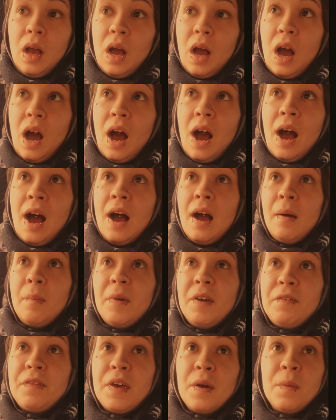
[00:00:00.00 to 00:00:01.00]

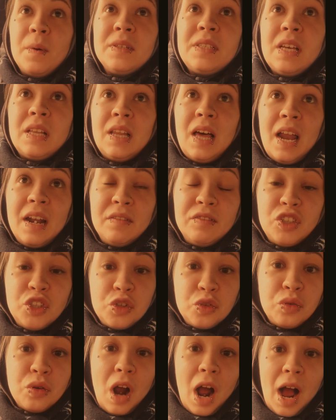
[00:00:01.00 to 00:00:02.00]
If there was a lot of
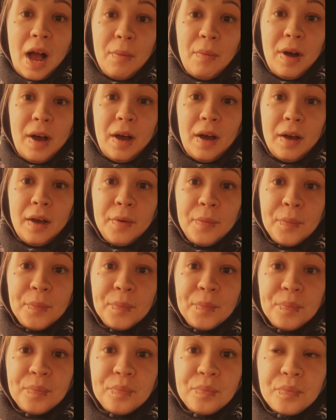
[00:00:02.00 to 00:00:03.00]
trauma,
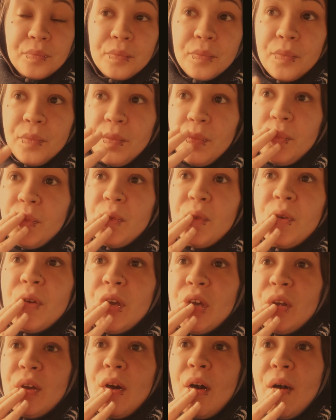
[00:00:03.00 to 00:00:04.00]

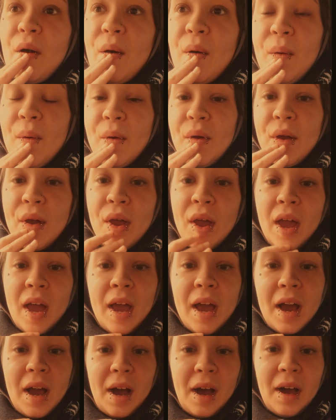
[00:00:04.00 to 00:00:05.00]

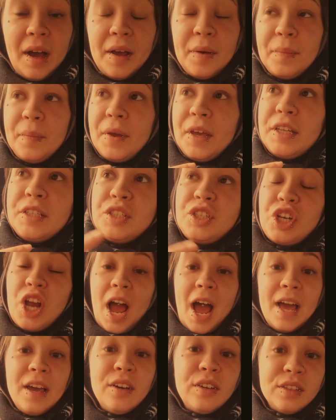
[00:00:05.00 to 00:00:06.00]
in
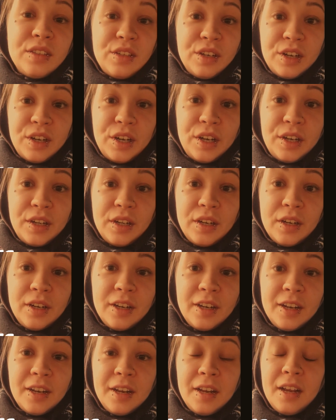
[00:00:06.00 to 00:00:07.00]
childhood
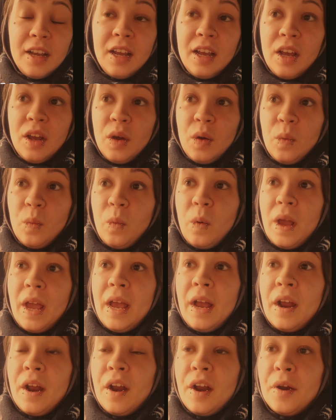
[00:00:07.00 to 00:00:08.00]

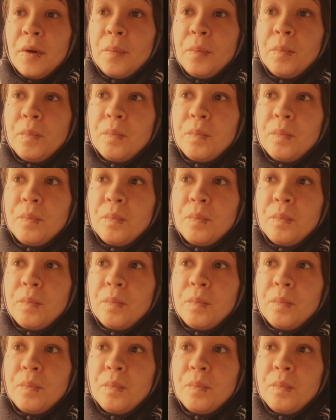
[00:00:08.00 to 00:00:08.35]
where,